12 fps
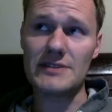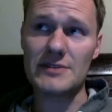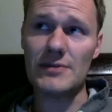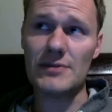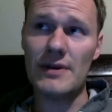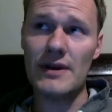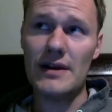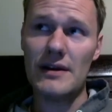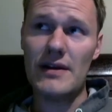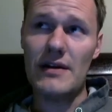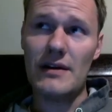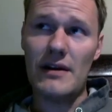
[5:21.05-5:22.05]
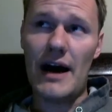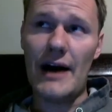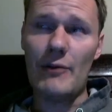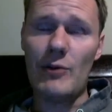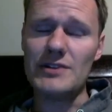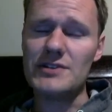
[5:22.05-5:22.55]
school, I
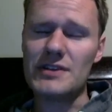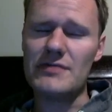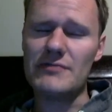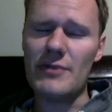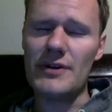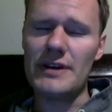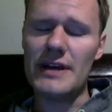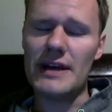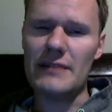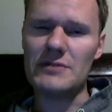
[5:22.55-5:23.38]
wanted to convert again.